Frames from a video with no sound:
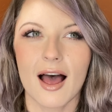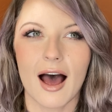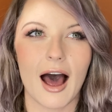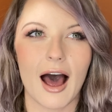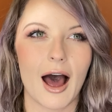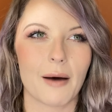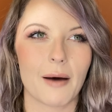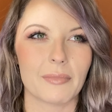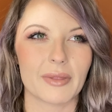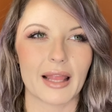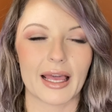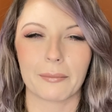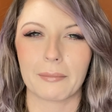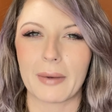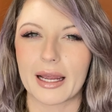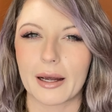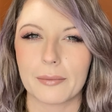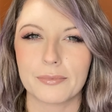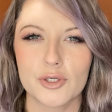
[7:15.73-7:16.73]
um, like
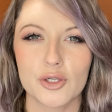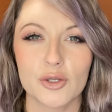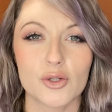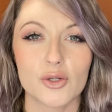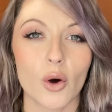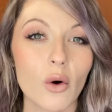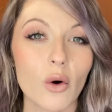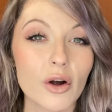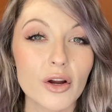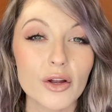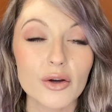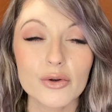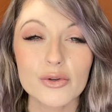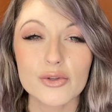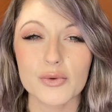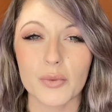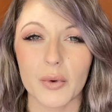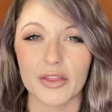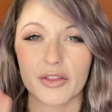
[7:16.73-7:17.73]
makeup
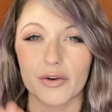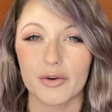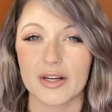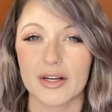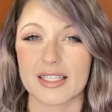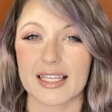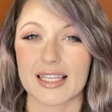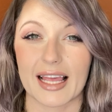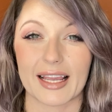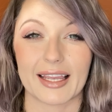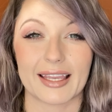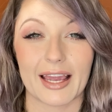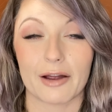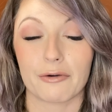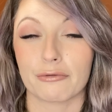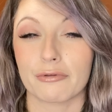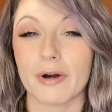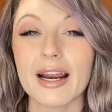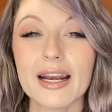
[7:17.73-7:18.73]
tutorials, whether it's like
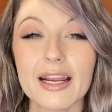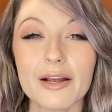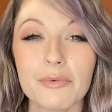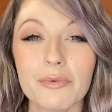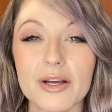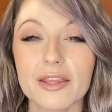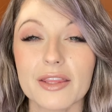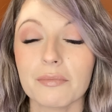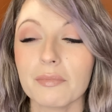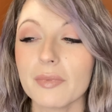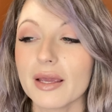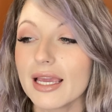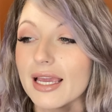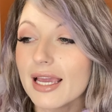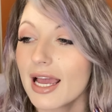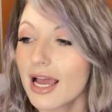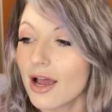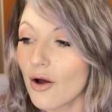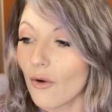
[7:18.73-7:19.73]
get ready with
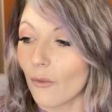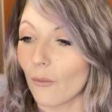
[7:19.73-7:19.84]
me,